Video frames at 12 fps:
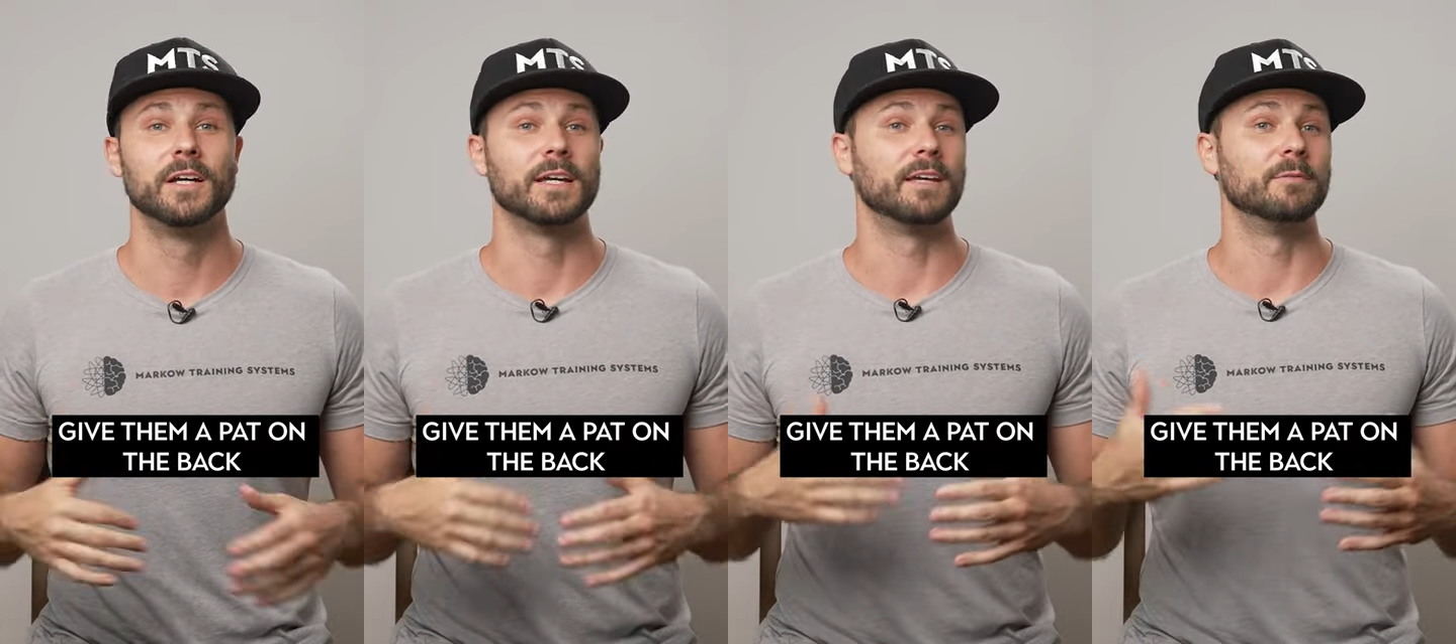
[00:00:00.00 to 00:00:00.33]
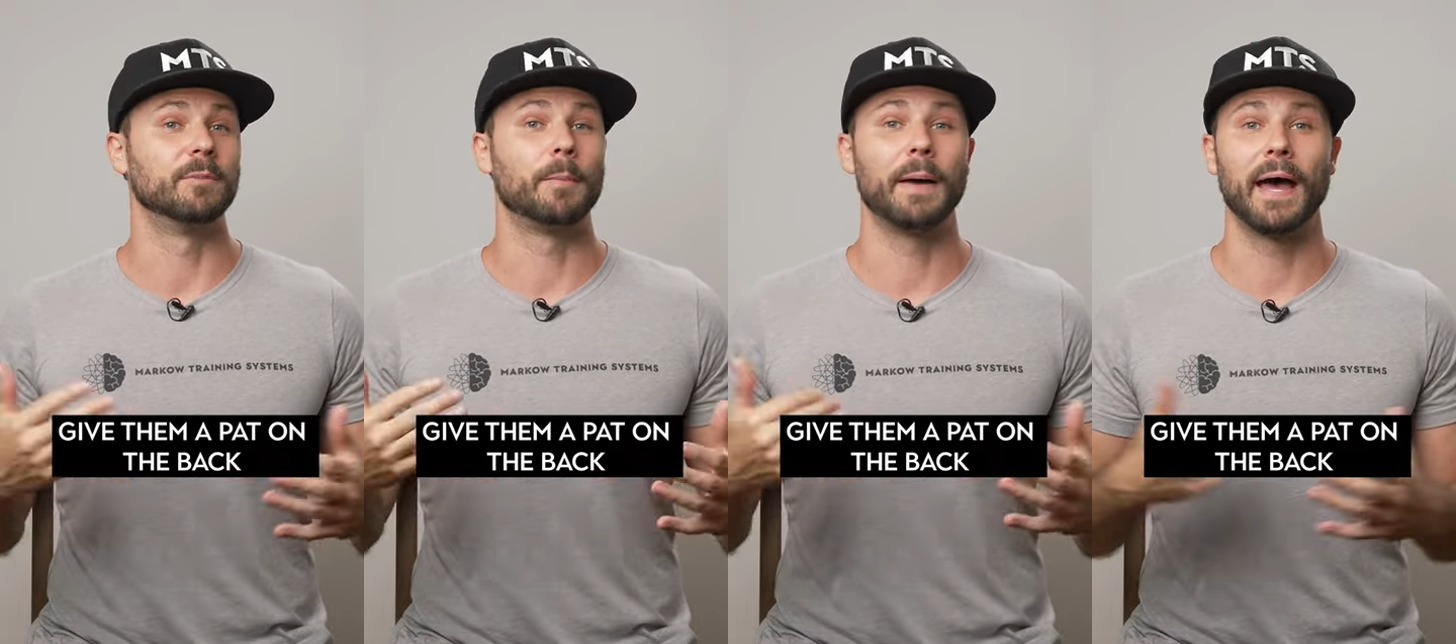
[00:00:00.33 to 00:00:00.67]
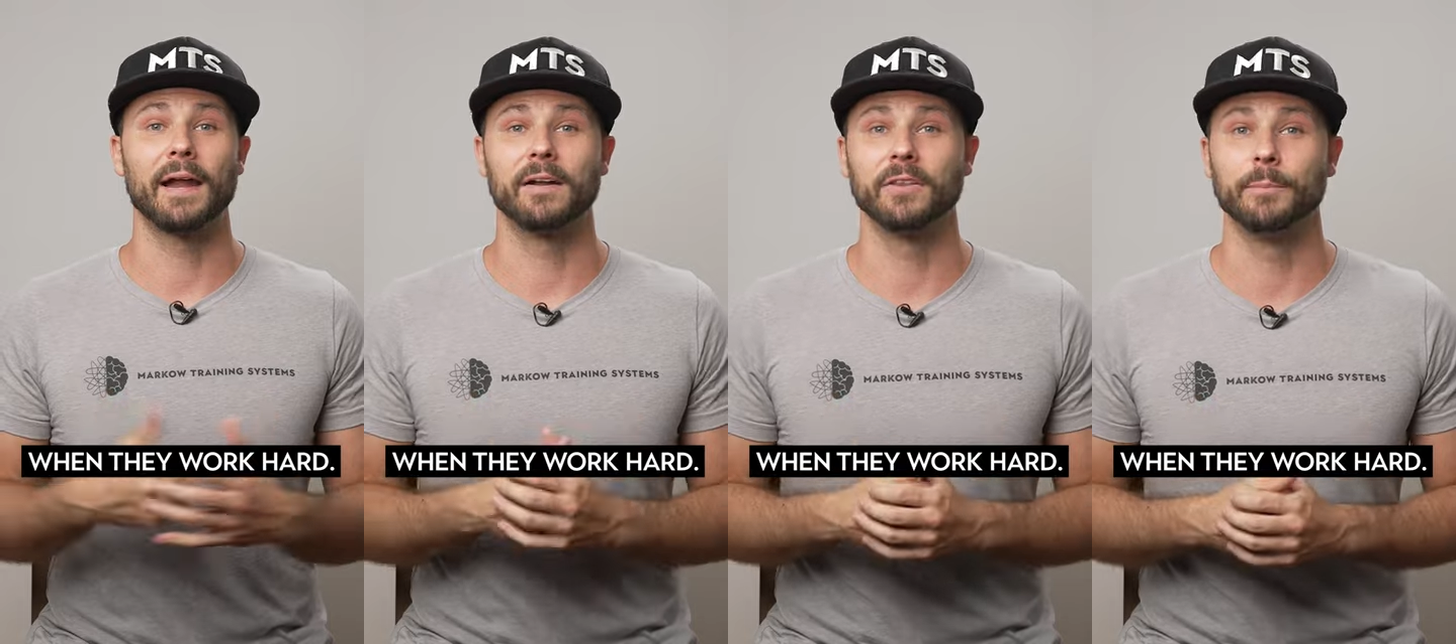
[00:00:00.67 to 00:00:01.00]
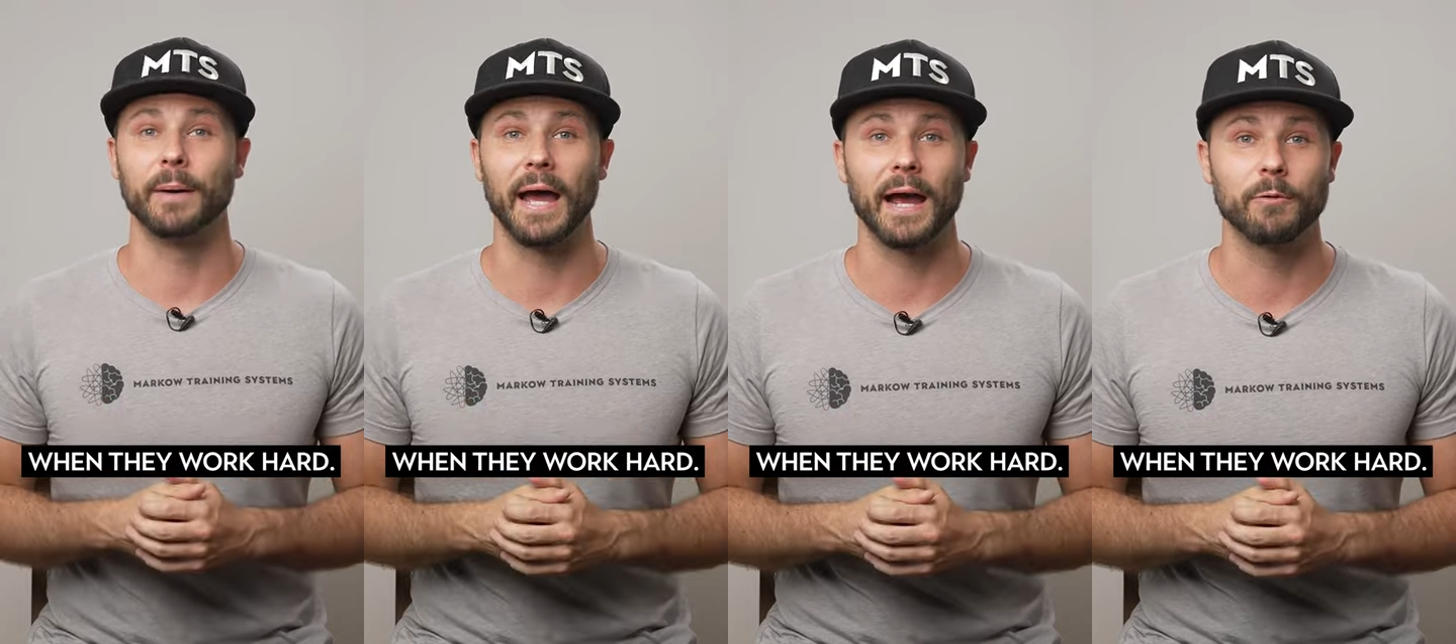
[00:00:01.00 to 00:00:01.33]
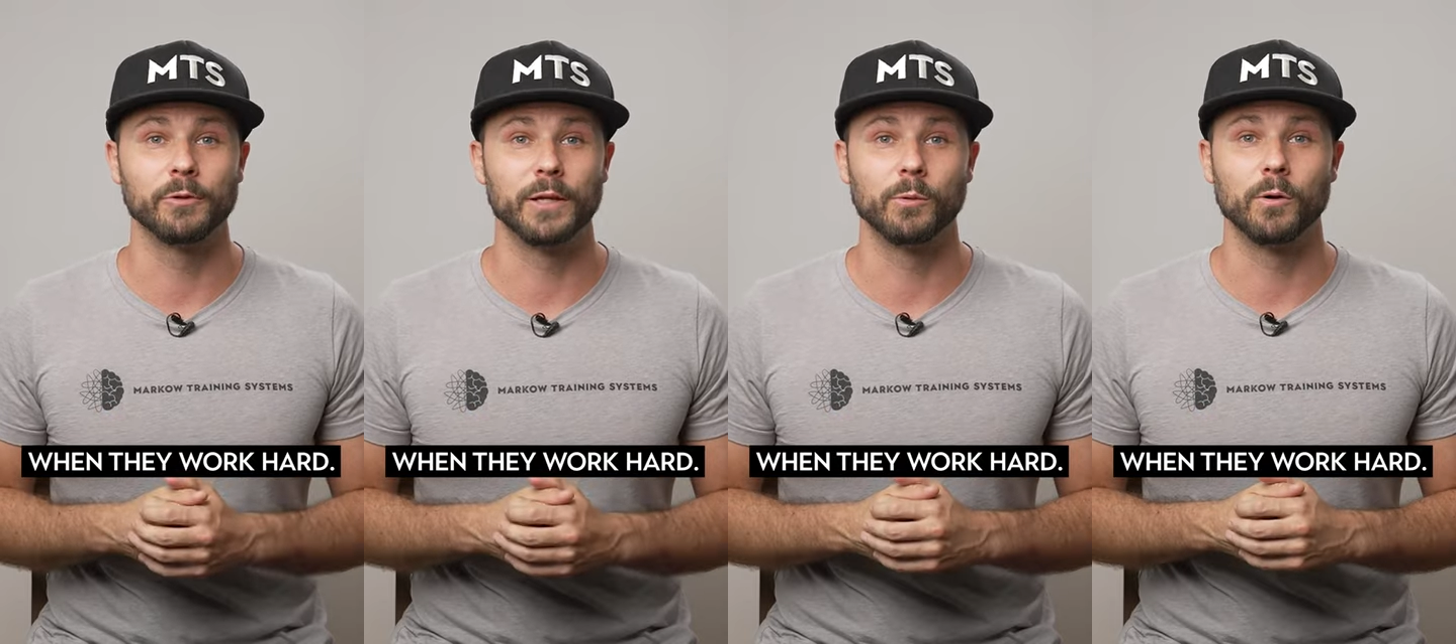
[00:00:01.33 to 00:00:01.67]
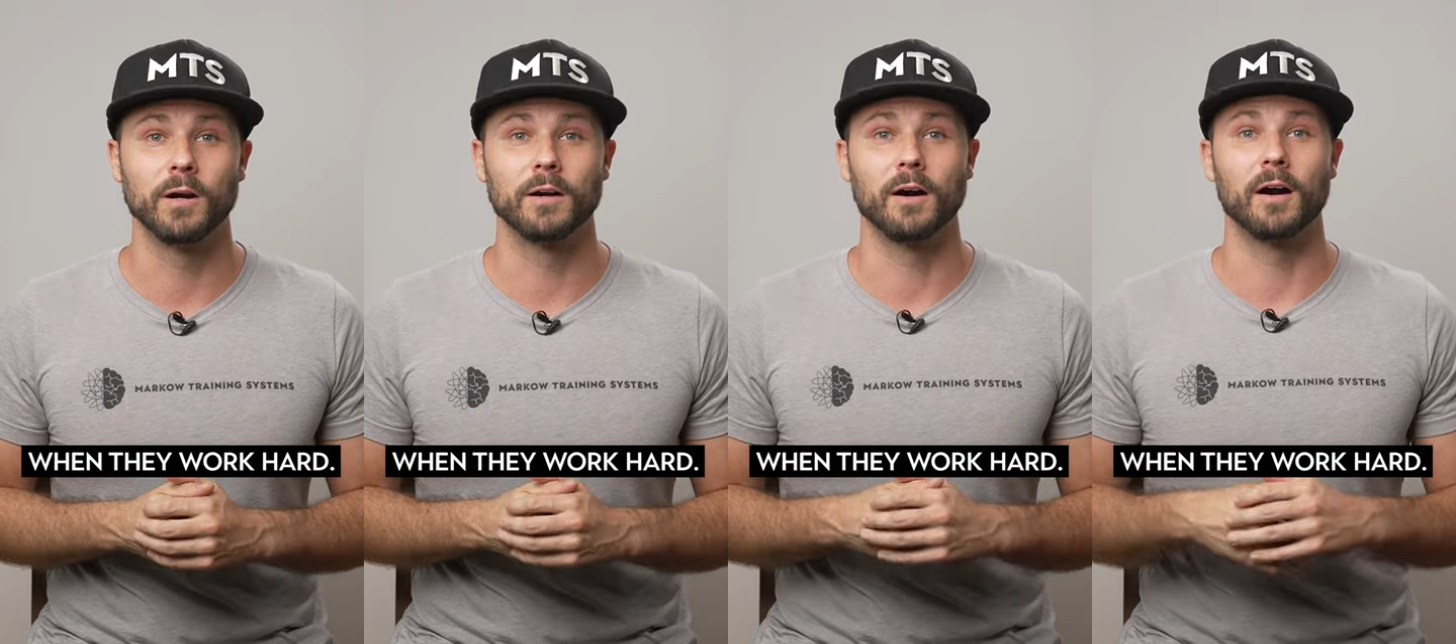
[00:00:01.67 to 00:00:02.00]
Give them a pat on the back when they
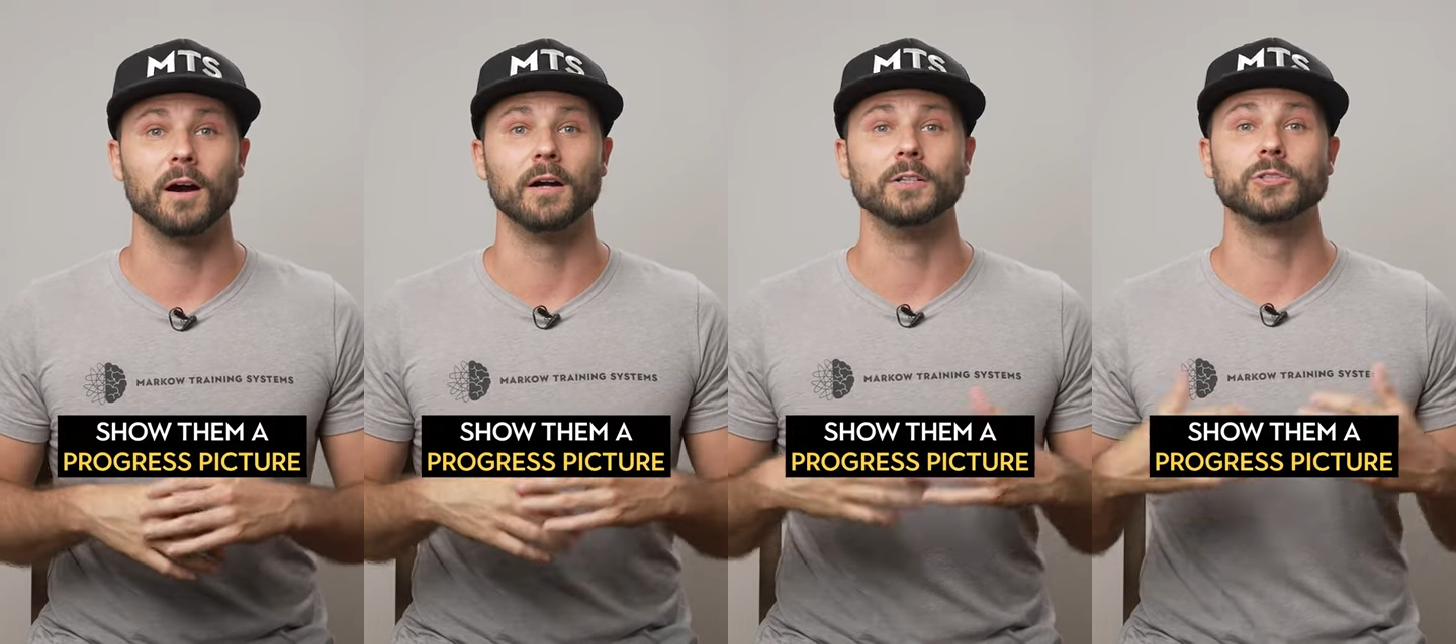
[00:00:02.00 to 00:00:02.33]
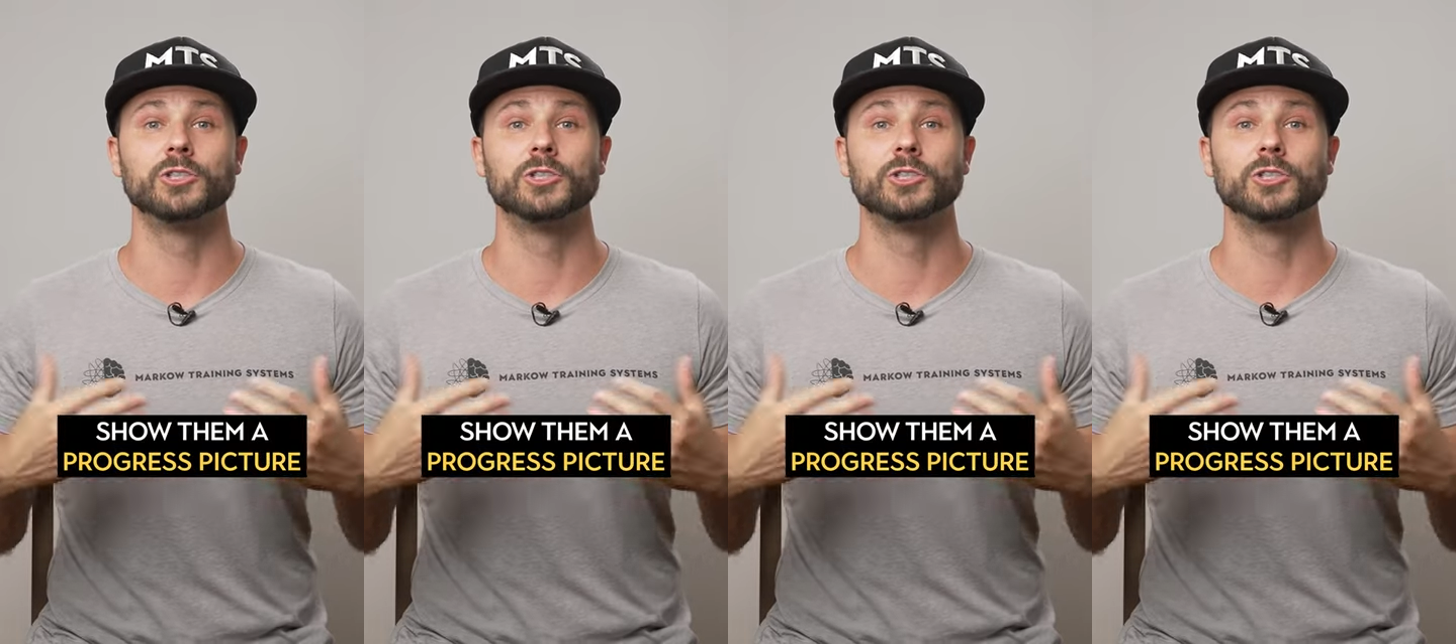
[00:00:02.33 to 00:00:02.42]
work hard.